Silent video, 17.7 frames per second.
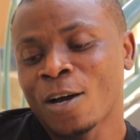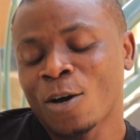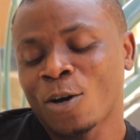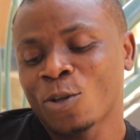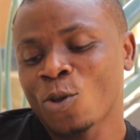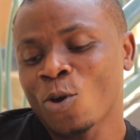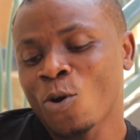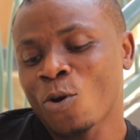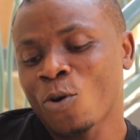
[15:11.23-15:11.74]

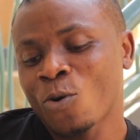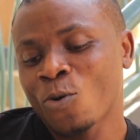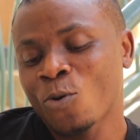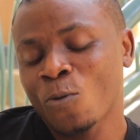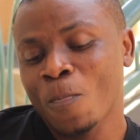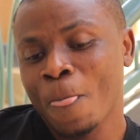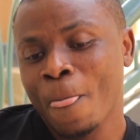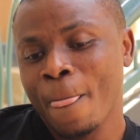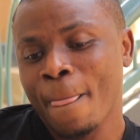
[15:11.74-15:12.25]

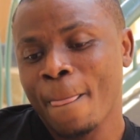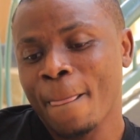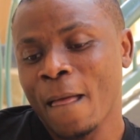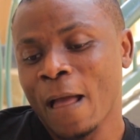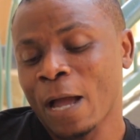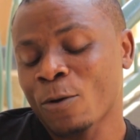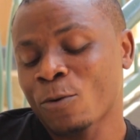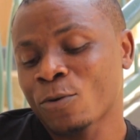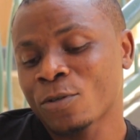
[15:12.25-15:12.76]
Although
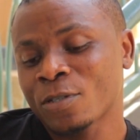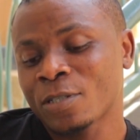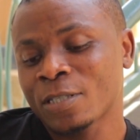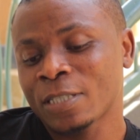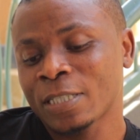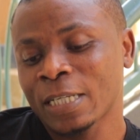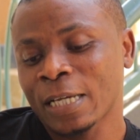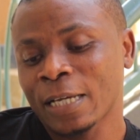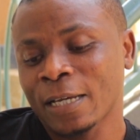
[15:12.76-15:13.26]
I was
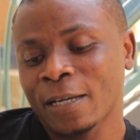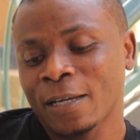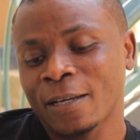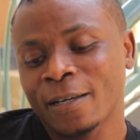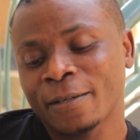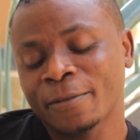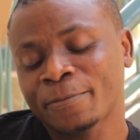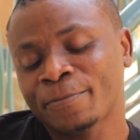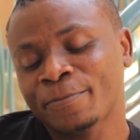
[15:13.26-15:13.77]

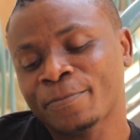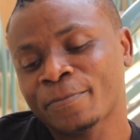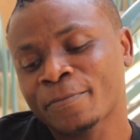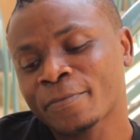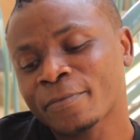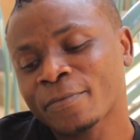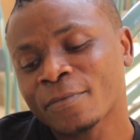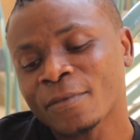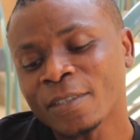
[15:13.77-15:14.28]
um,
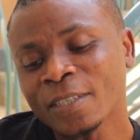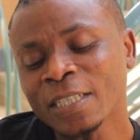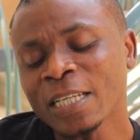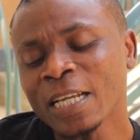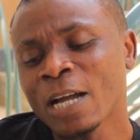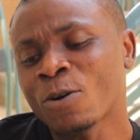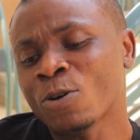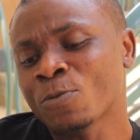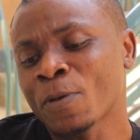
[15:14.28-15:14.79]

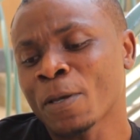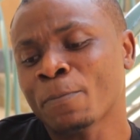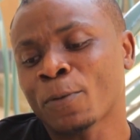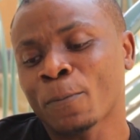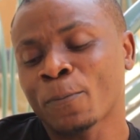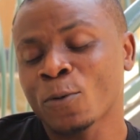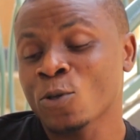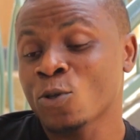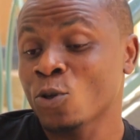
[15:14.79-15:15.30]
I was being
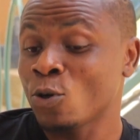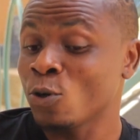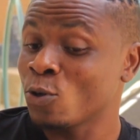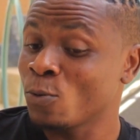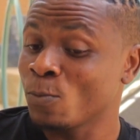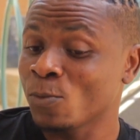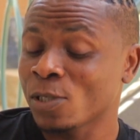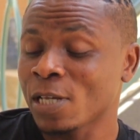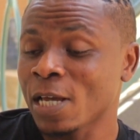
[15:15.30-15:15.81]
proposed to go
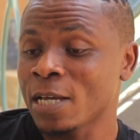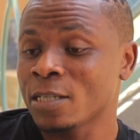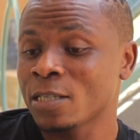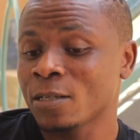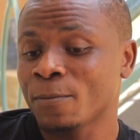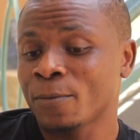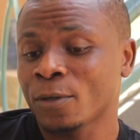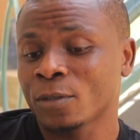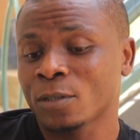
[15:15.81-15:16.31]
to
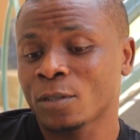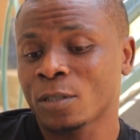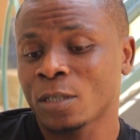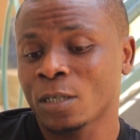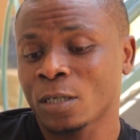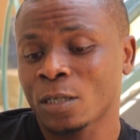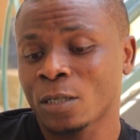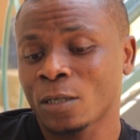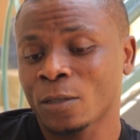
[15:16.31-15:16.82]
Musanze, but
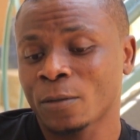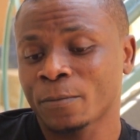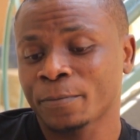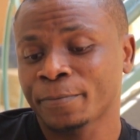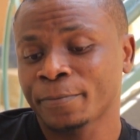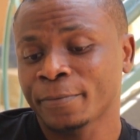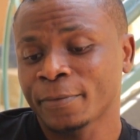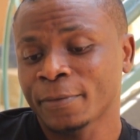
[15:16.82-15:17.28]
um,